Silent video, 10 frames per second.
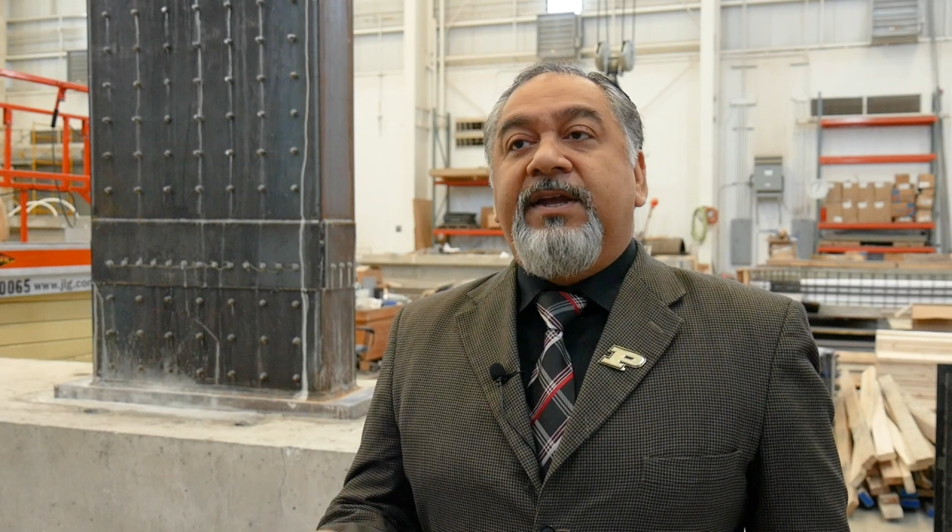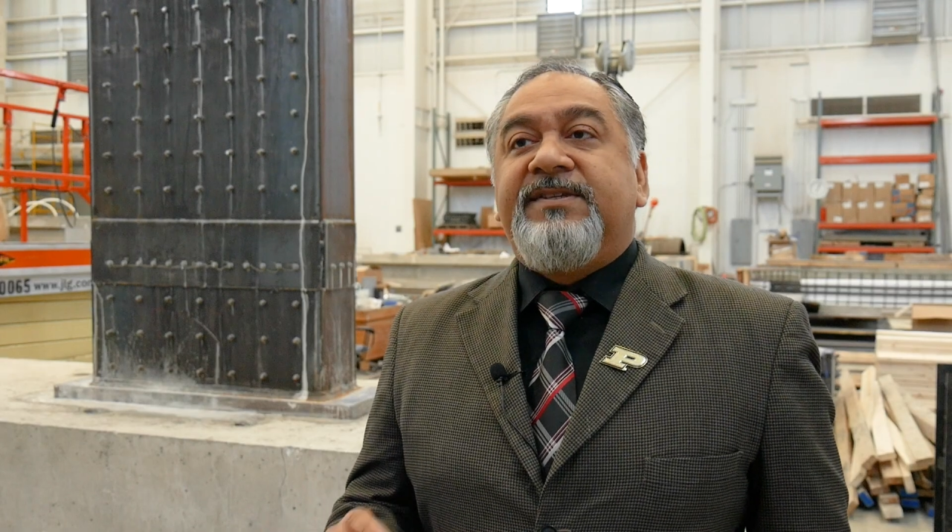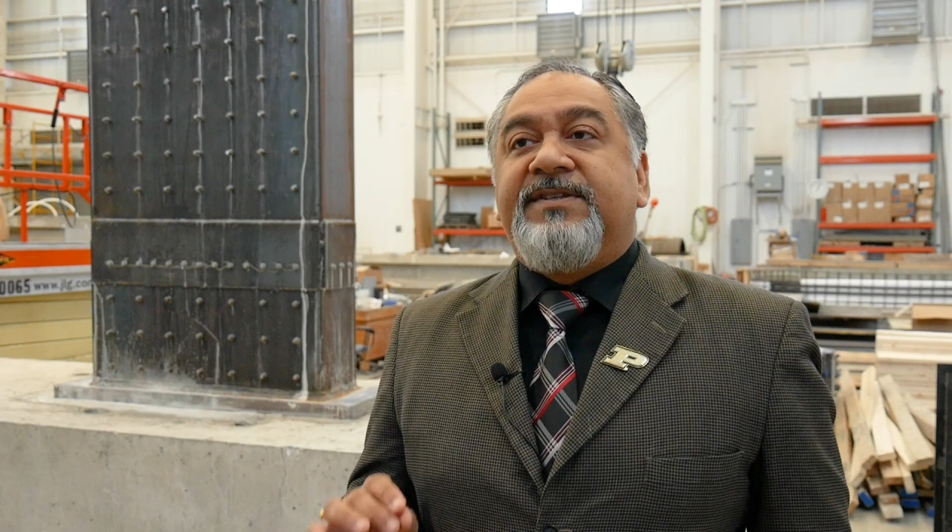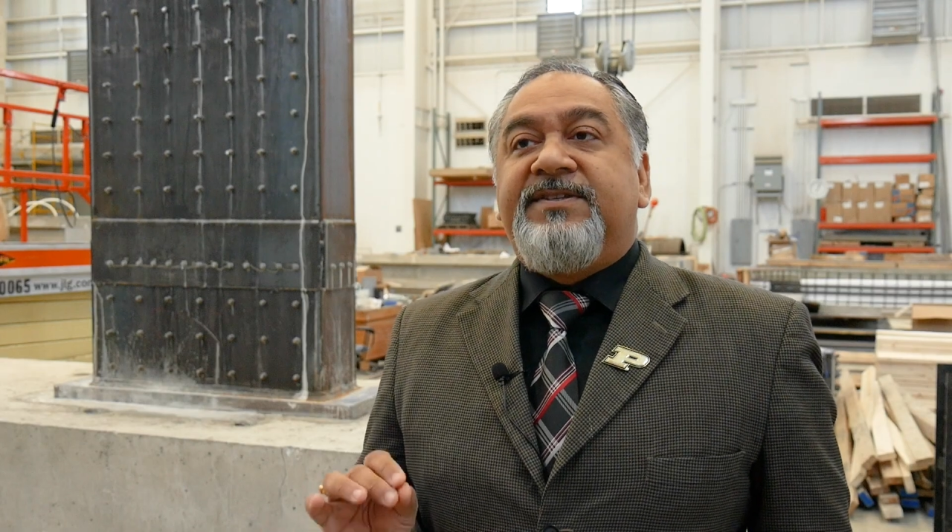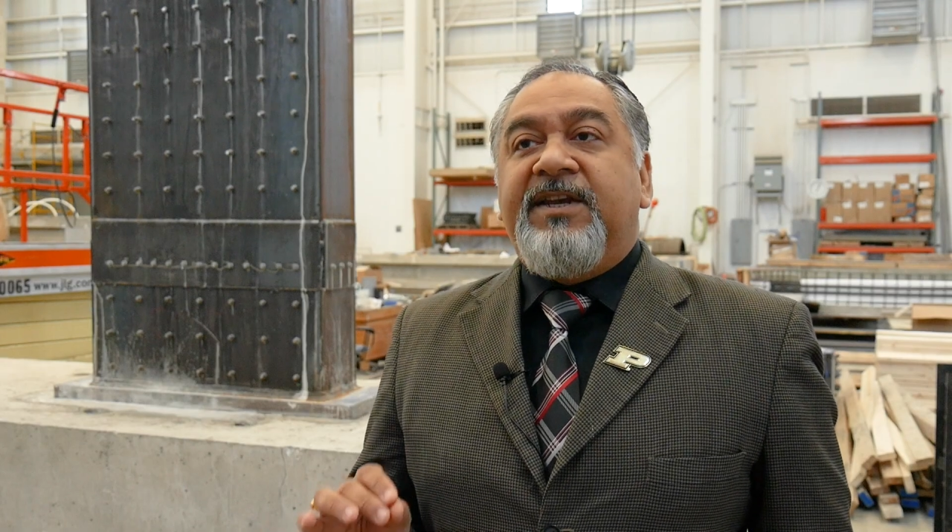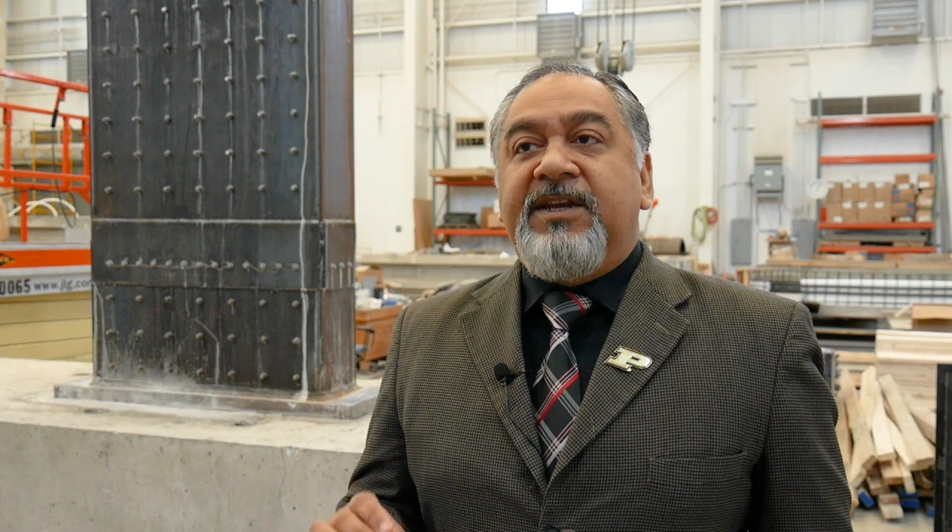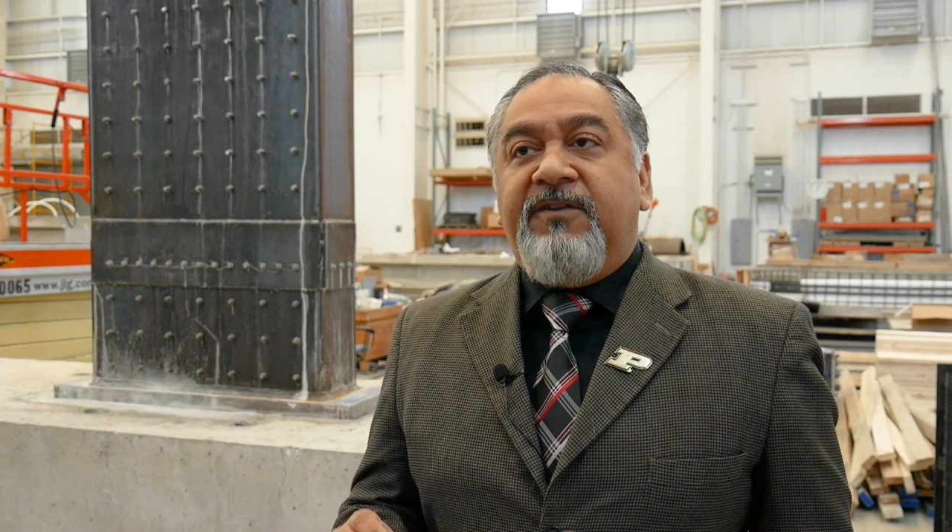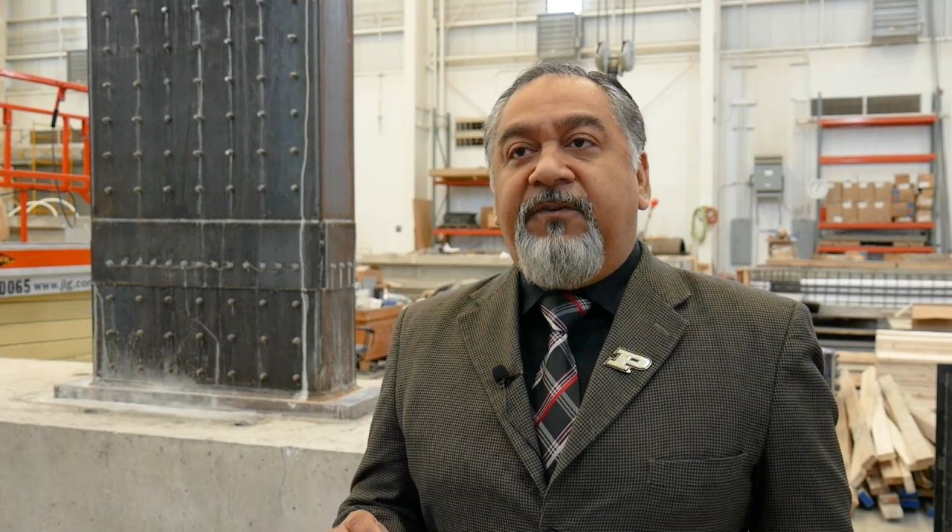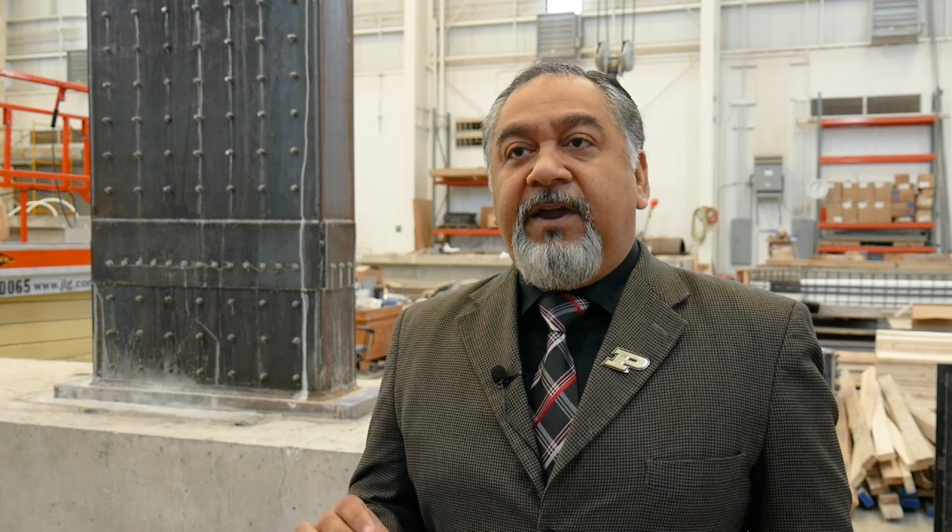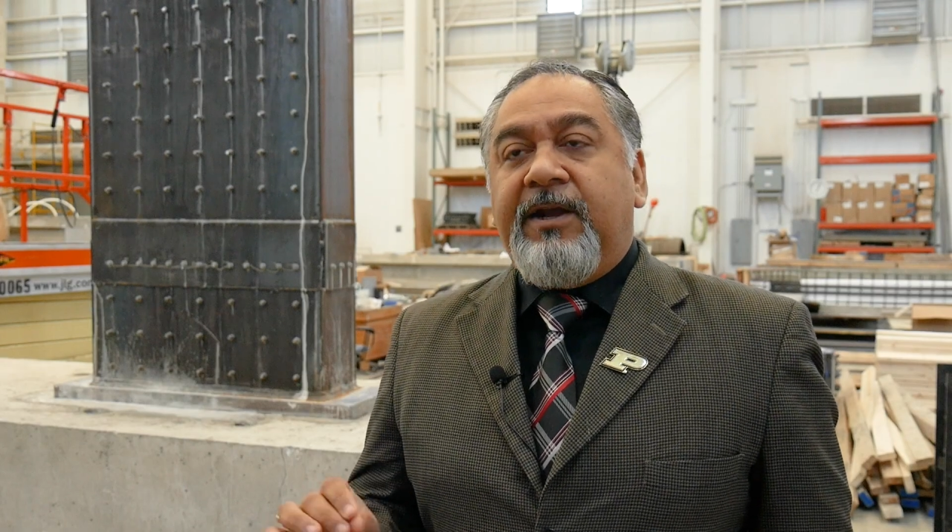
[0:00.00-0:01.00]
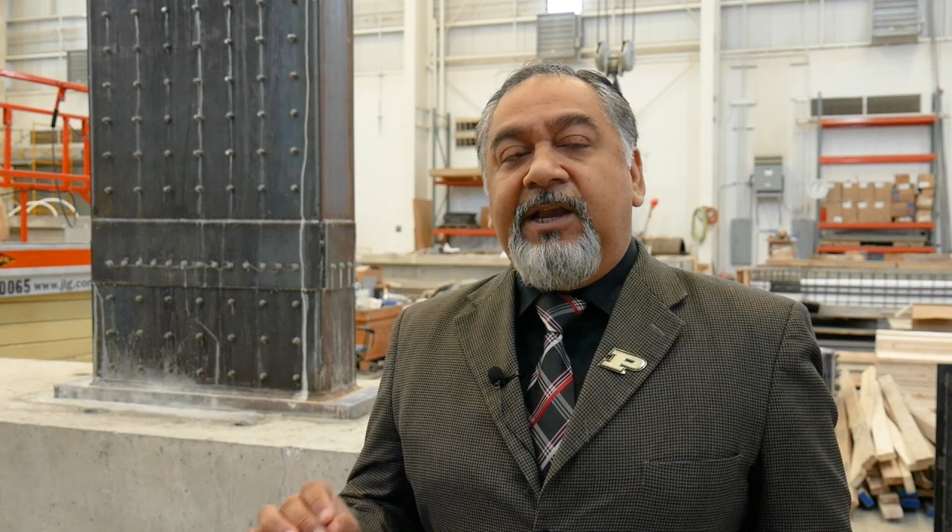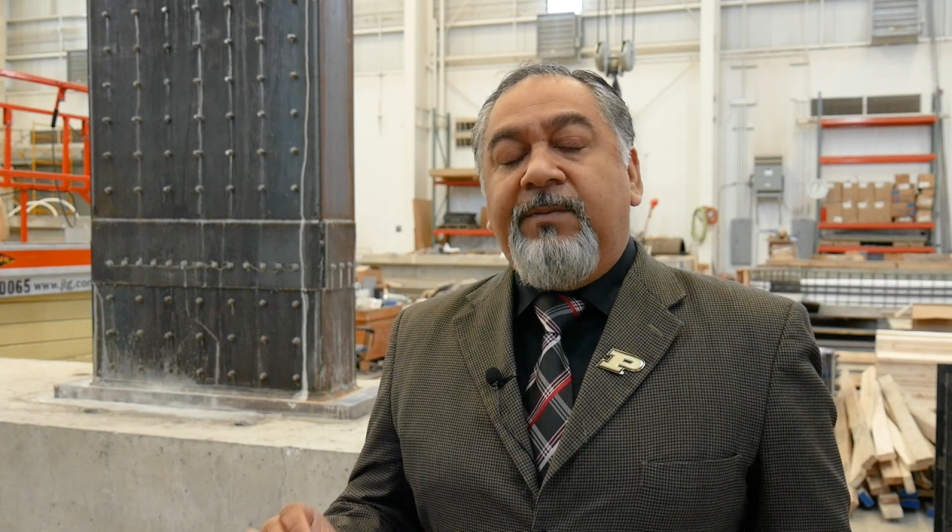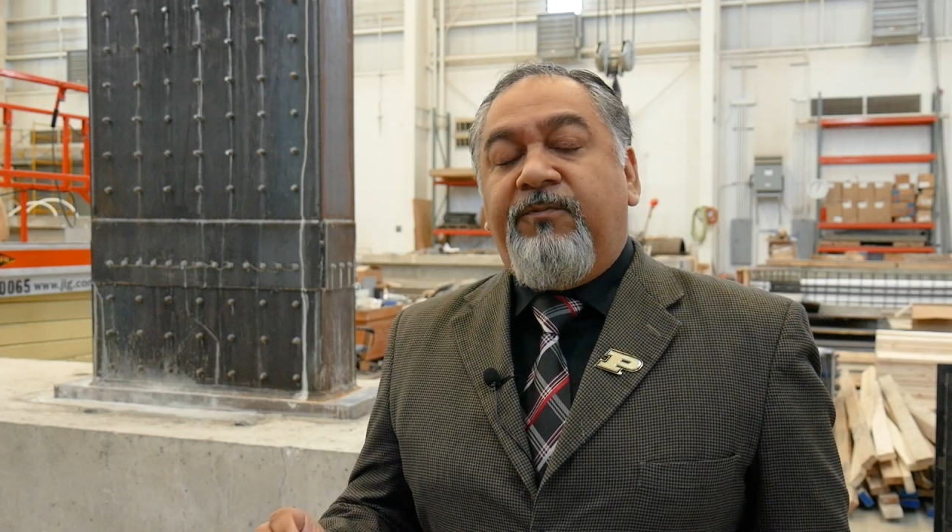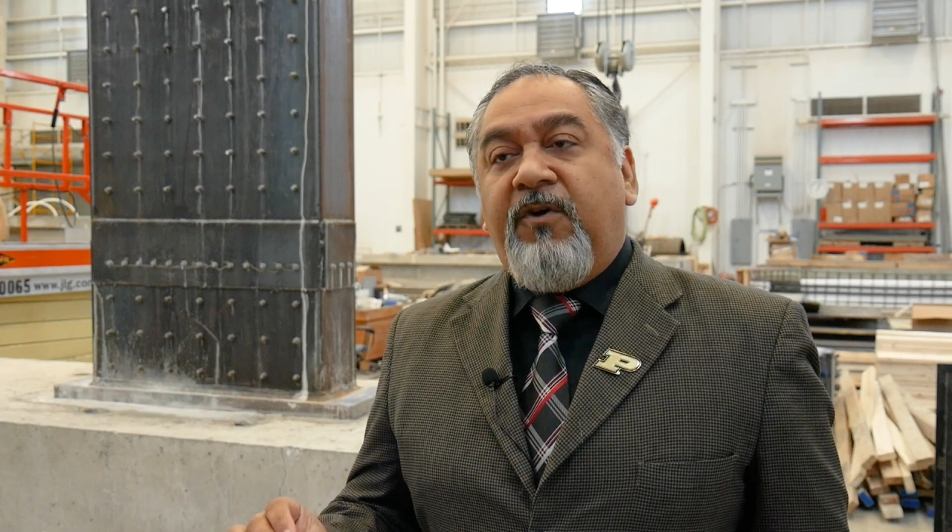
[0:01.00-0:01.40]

is a significant leap